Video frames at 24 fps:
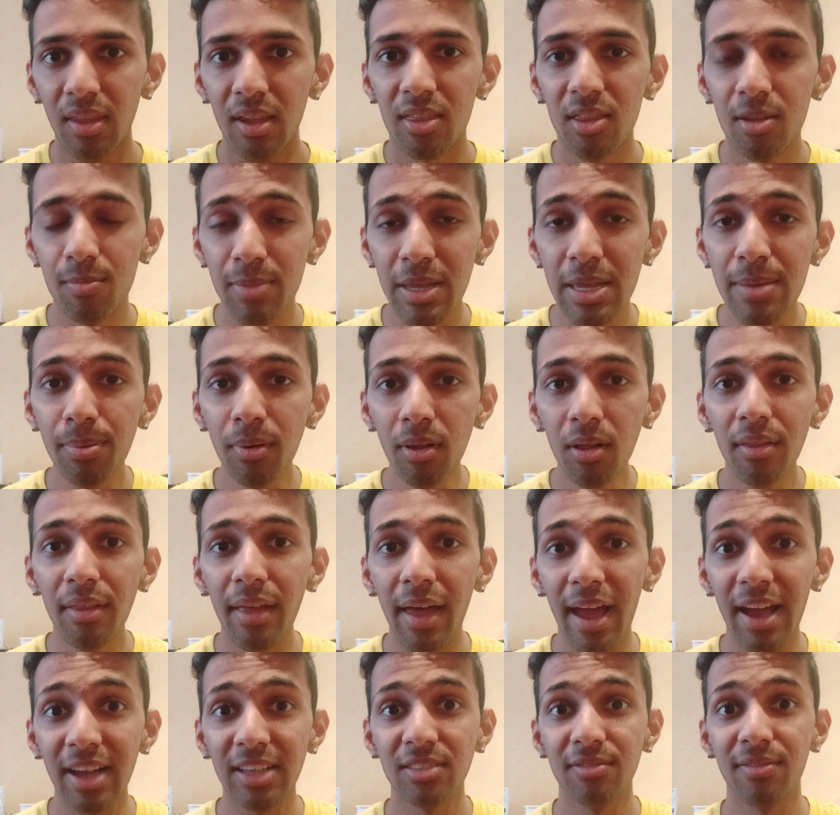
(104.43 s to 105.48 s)
the people on
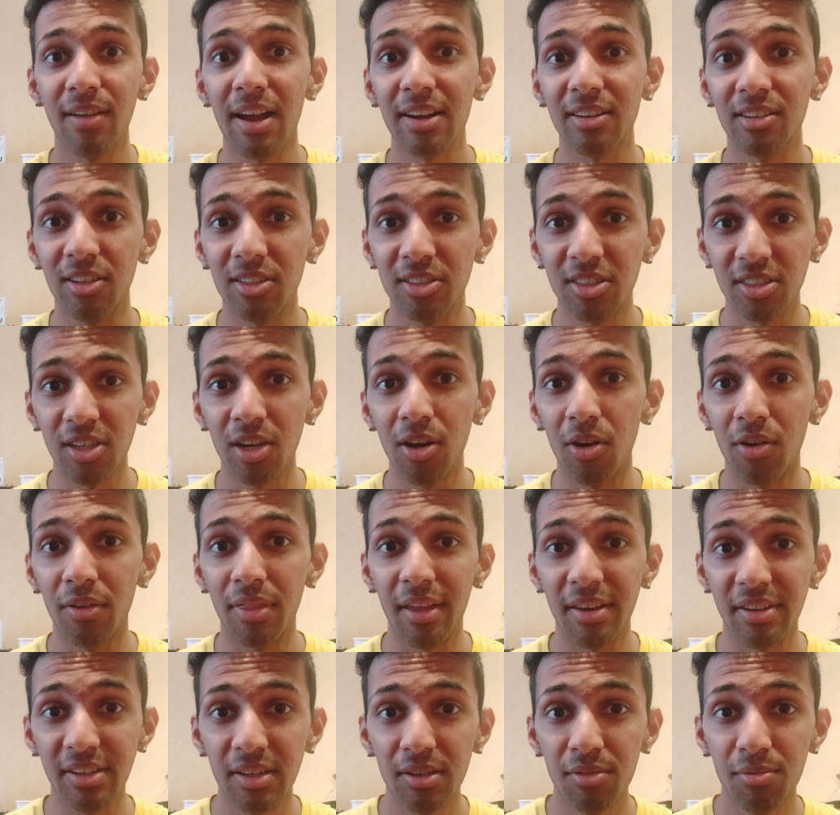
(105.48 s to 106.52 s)
the X Factor show
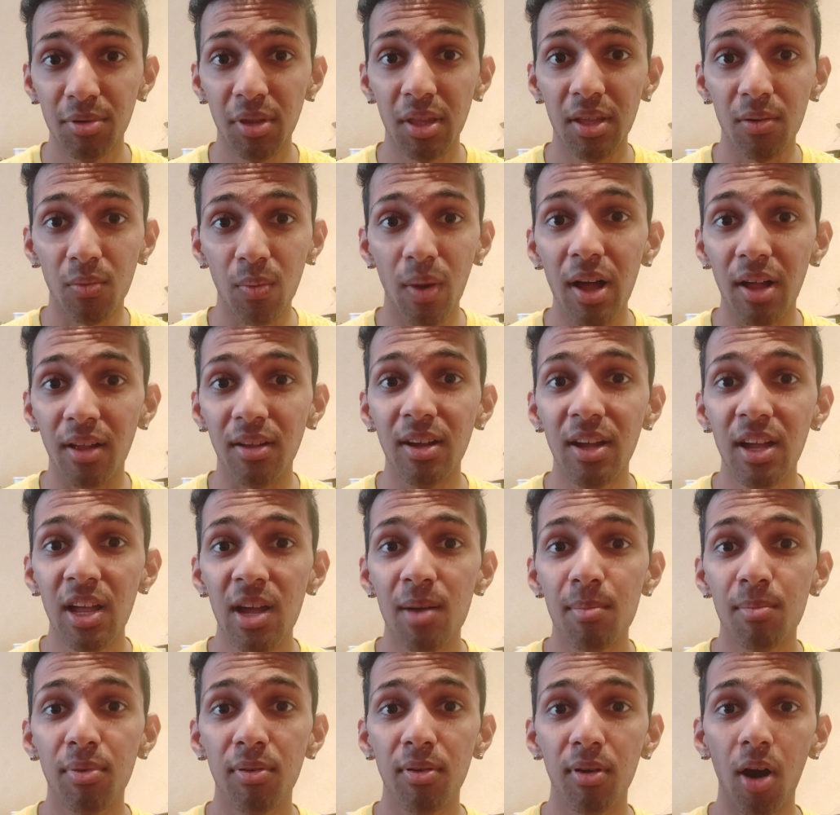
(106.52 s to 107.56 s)
that did really well
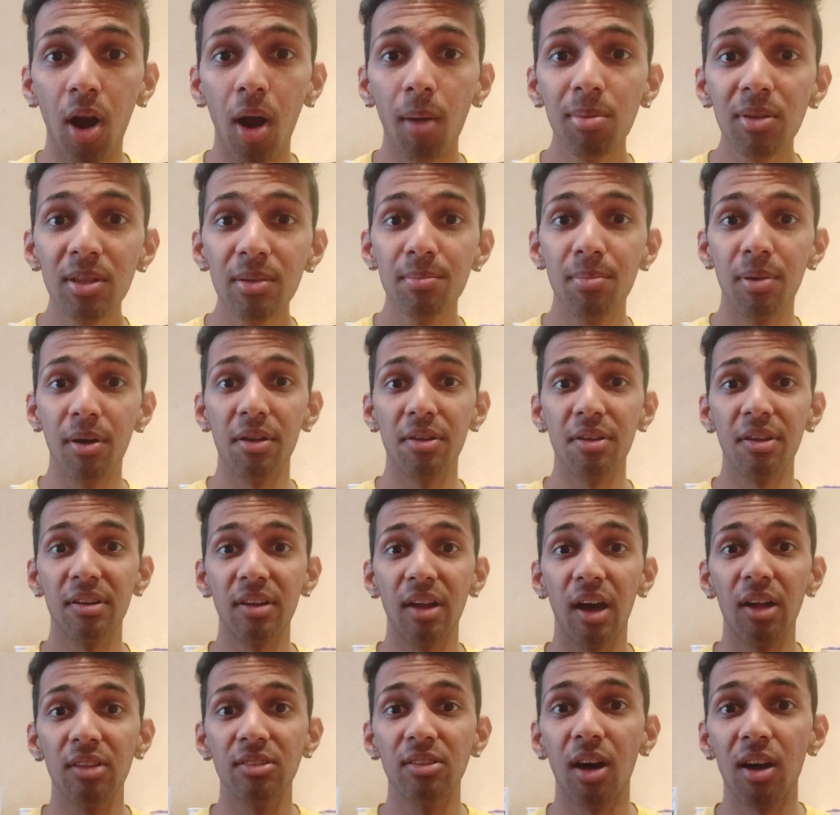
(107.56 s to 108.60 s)
probably put in
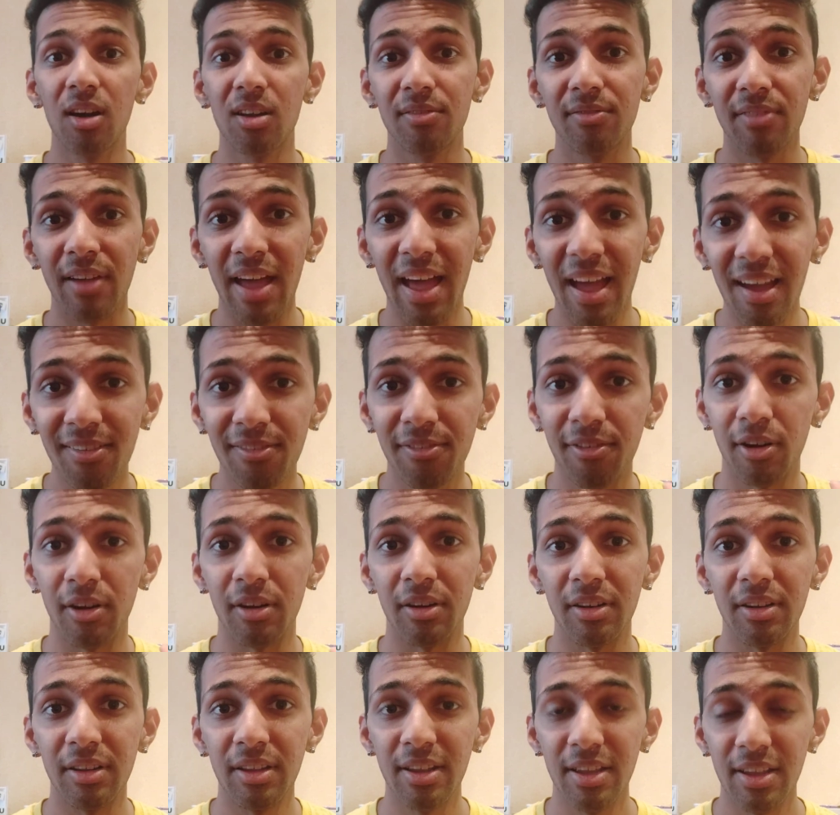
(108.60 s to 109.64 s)
a lot of effort
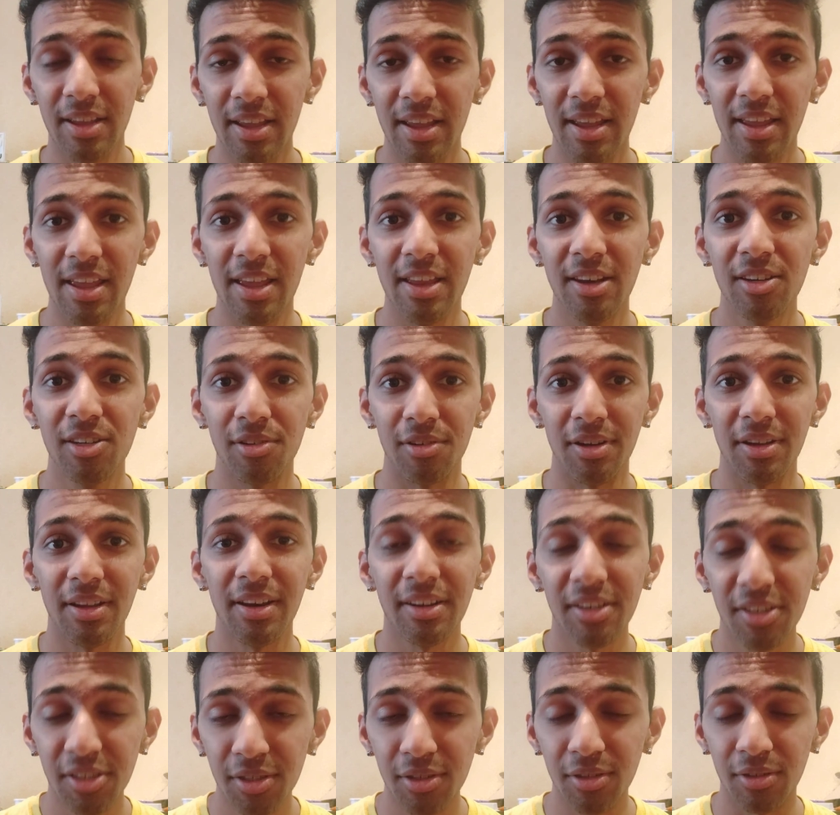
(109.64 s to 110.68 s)
into
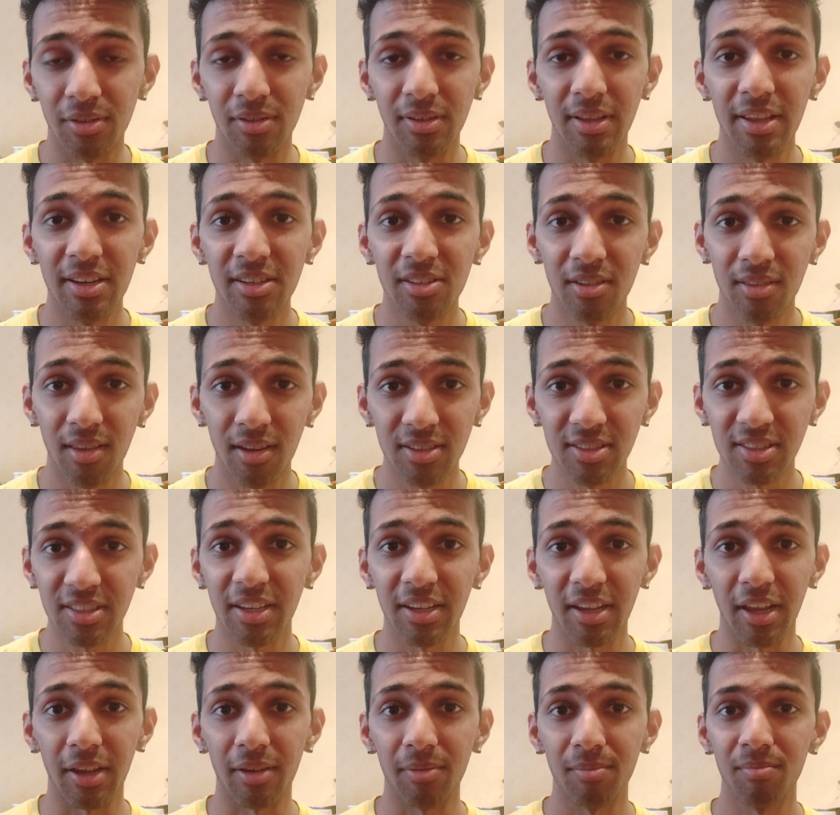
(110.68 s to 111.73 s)
it too, into their
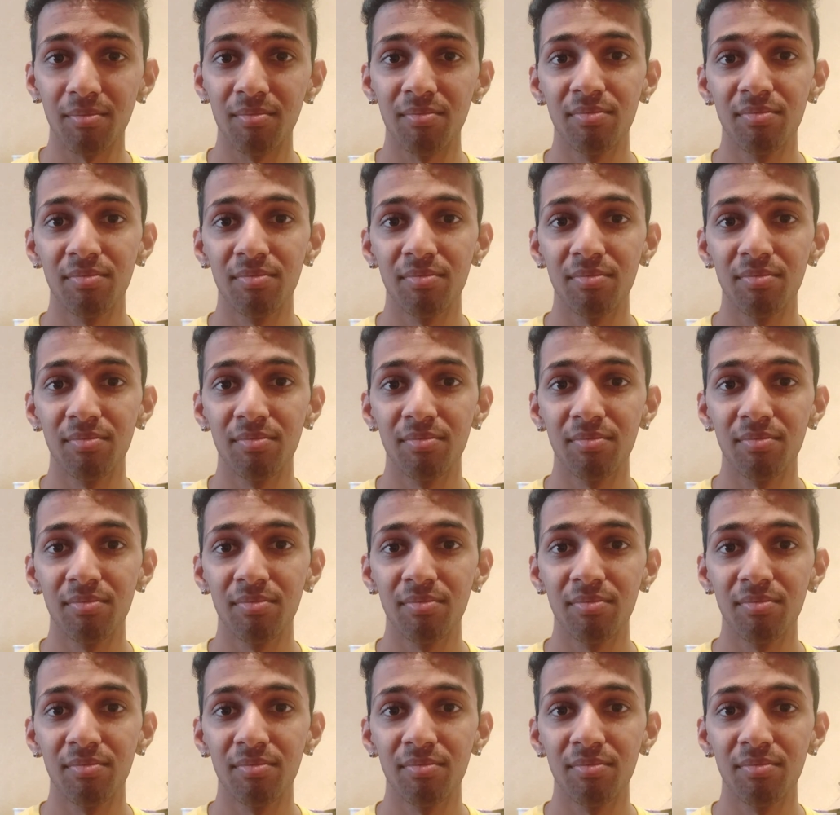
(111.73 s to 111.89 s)
singing.